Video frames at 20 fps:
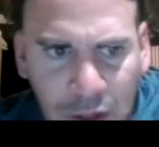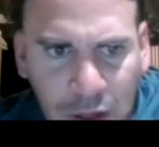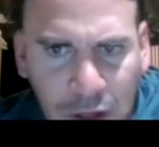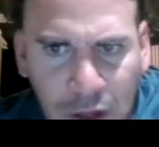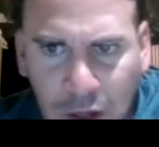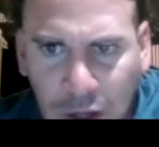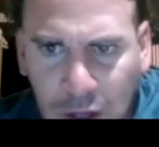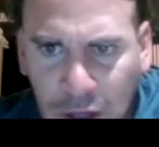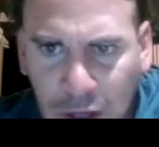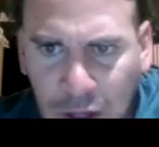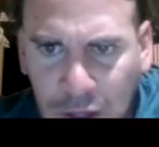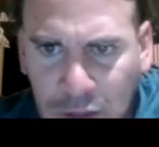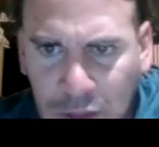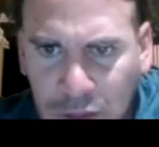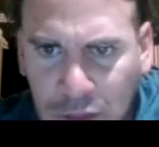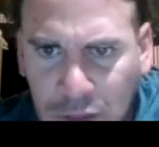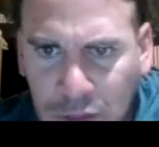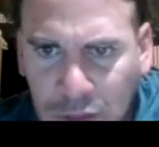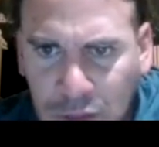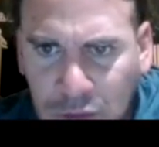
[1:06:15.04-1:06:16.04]

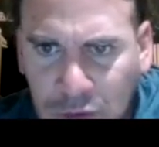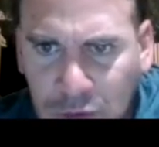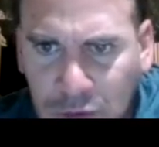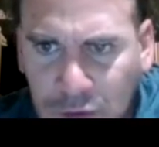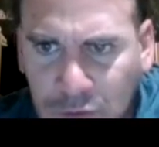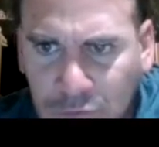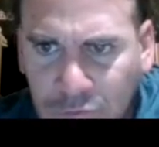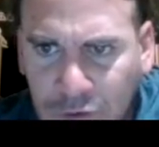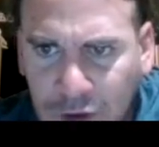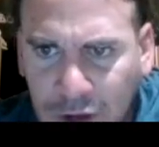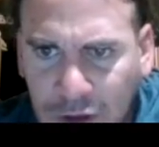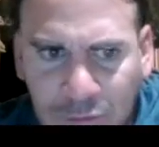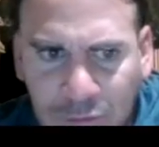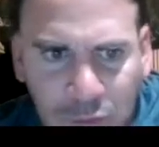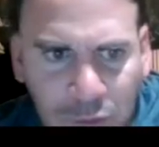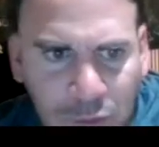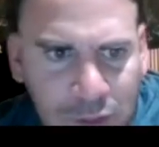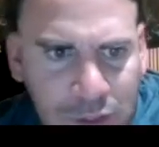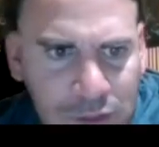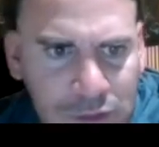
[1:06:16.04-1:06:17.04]

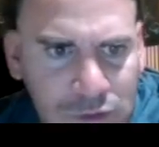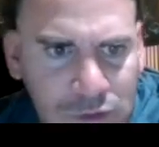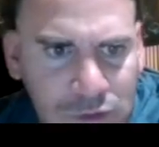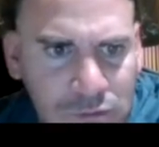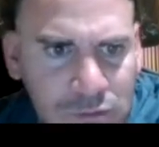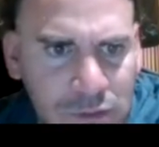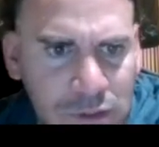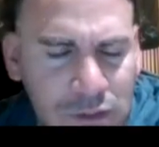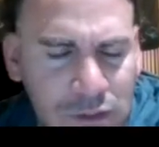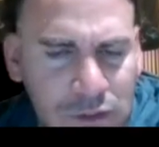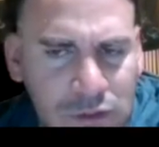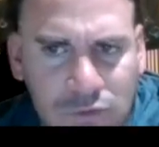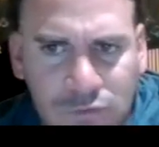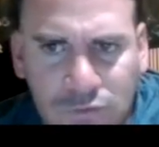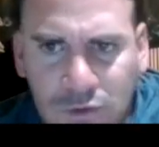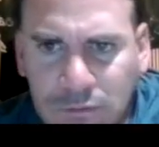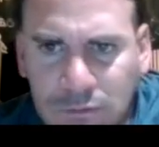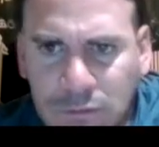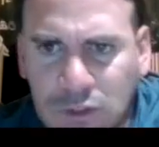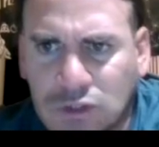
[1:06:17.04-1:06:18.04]
35.2 meters
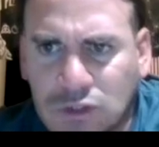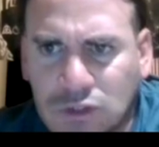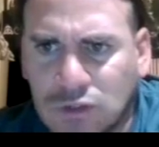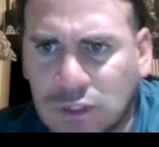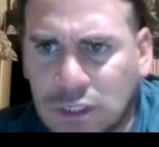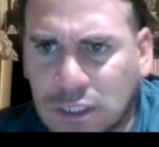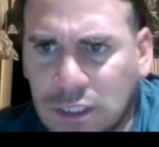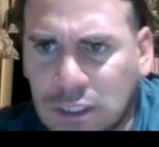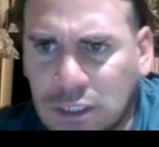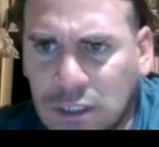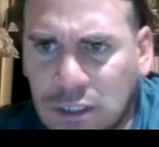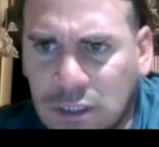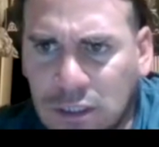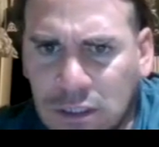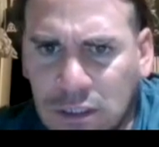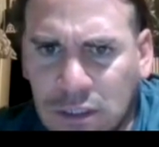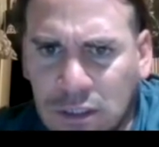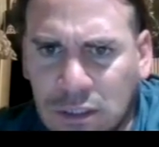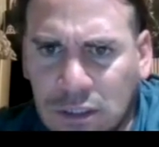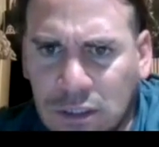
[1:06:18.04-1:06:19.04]
from the tree.
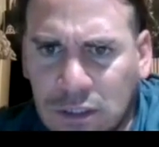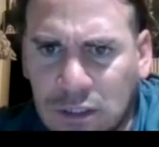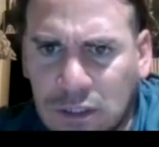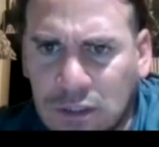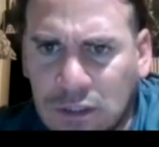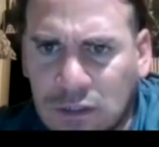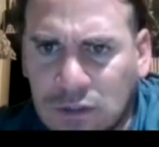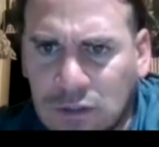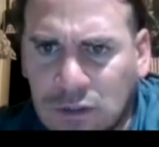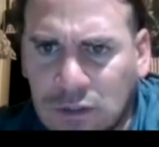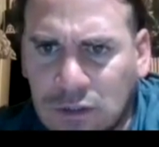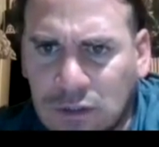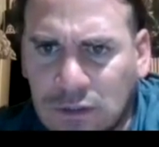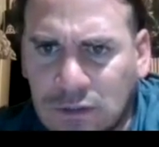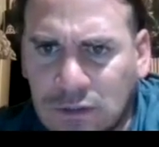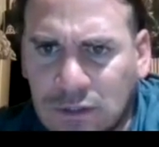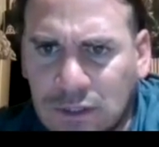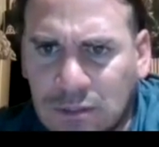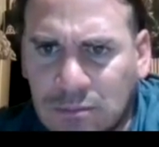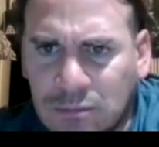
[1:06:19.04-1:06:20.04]
So
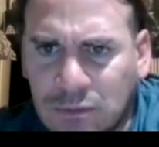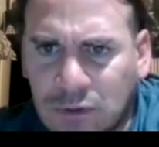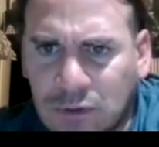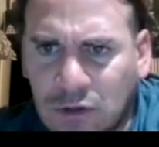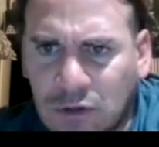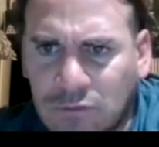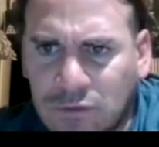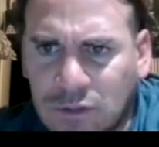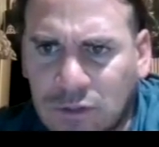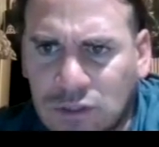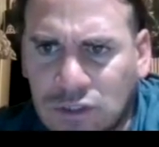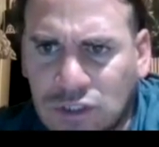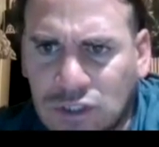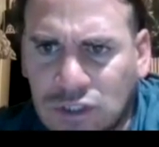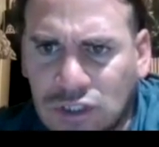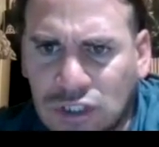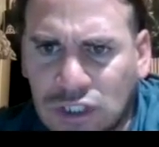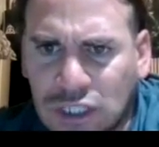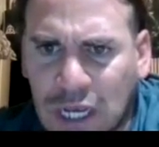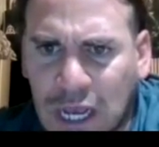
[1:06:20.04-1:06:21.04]
the tip of the
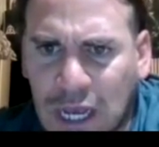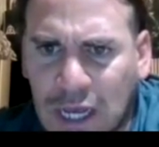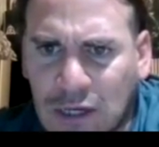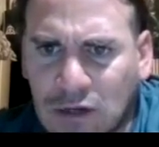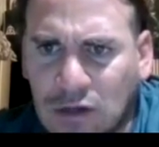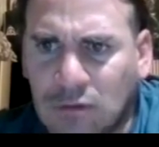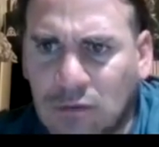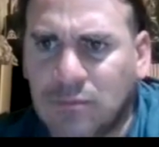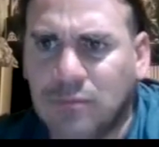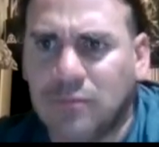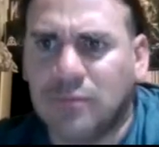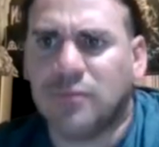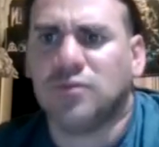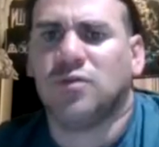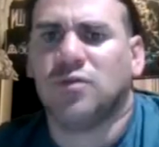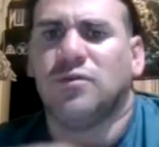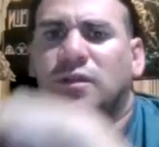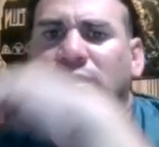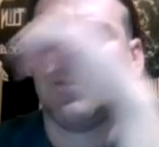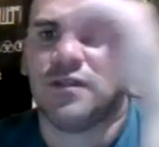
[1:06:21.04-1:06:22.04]
shadow,
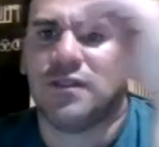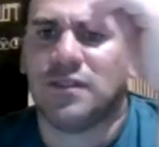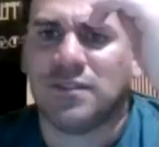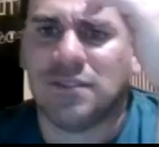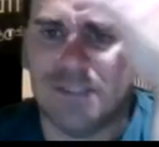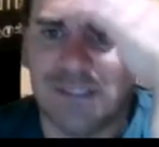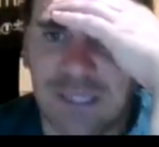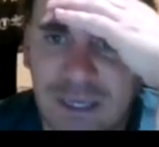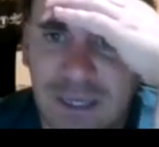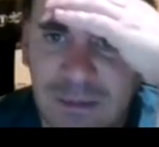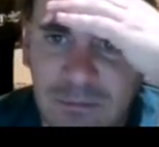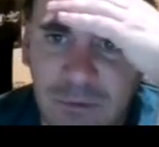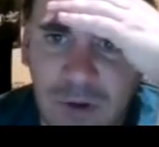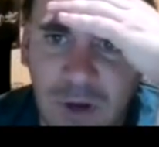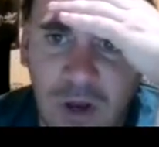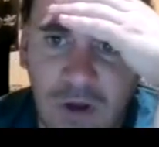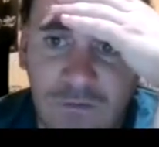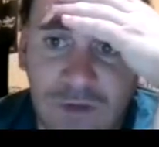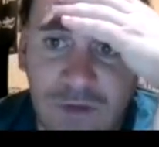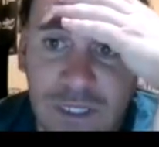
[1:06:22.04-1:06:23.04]
so that the tip
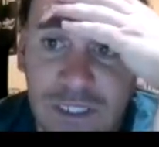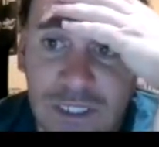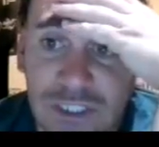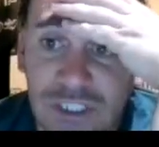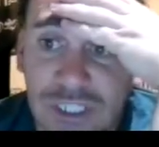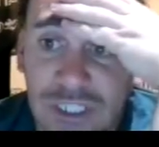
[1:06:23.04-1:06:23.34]
of his